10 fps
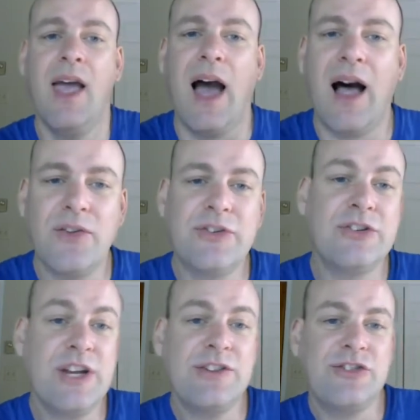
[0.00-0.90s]
I'll
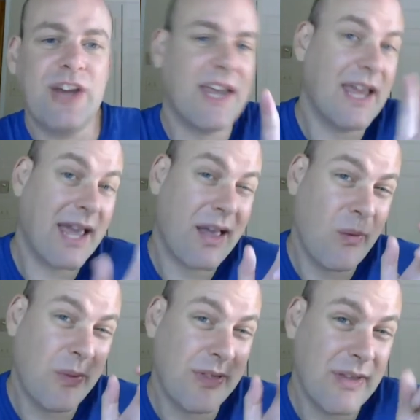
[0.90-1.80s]
suggest checking
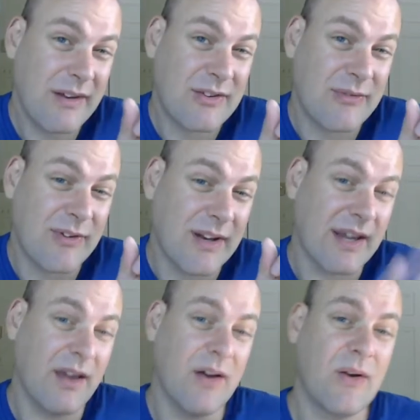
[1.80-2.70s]
out this
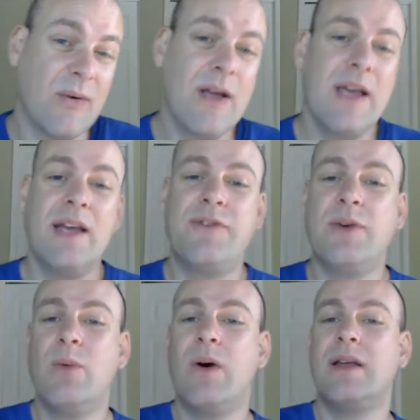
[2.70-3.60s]
video if
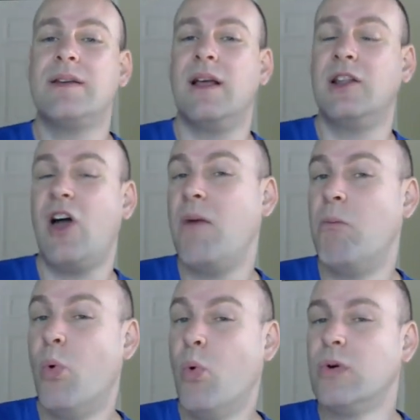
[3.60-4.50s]
you want a lot
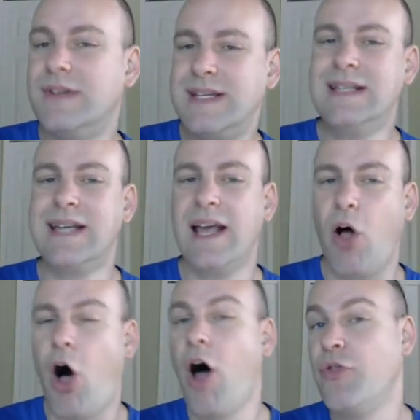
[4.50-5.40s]
more detail
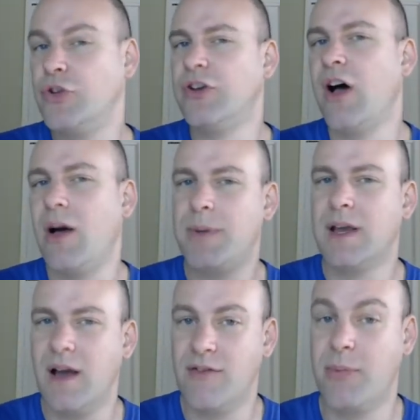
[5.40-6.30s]
on the topic
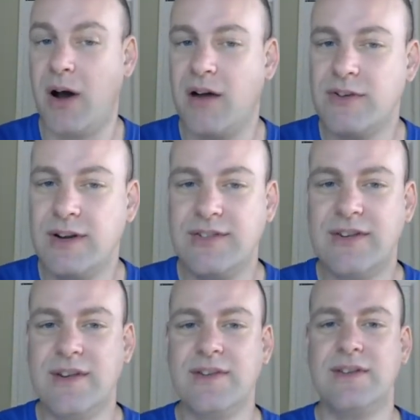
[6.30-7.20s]
of poverty
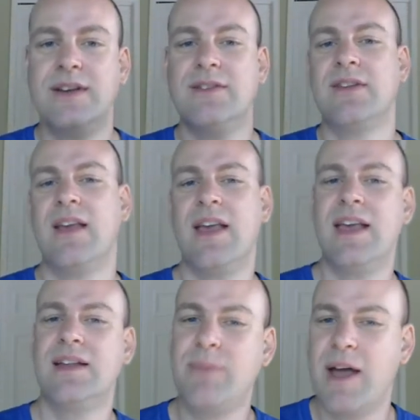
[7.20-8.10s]
statistics.
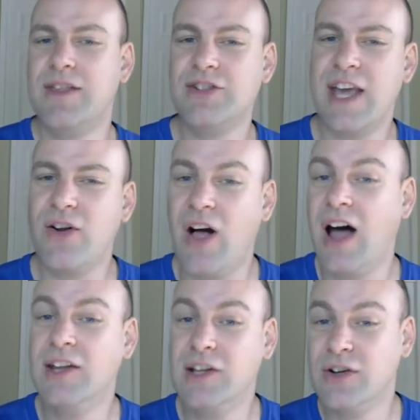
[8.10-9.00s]
It's by the channel
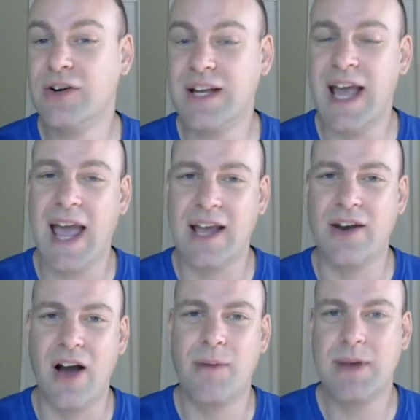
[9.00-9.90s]
Unlearning
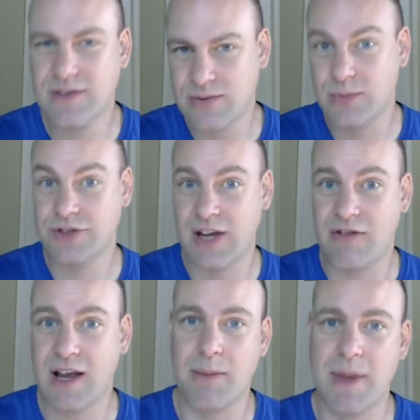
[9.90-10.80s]
Economics, which I
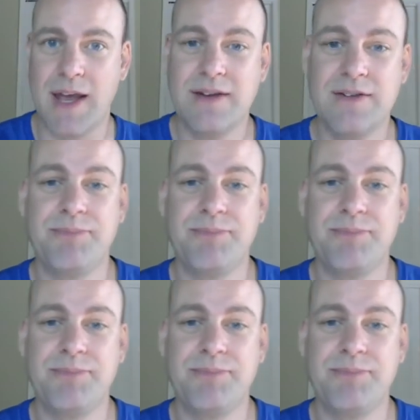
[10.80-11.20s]
recommend.